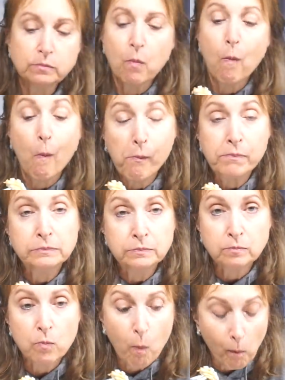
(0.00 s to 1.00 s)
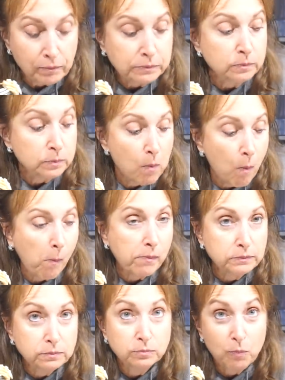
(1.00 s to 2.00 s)
Let's see. We love fish, by the
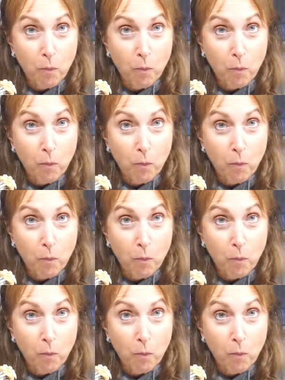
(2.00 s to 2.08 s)
way.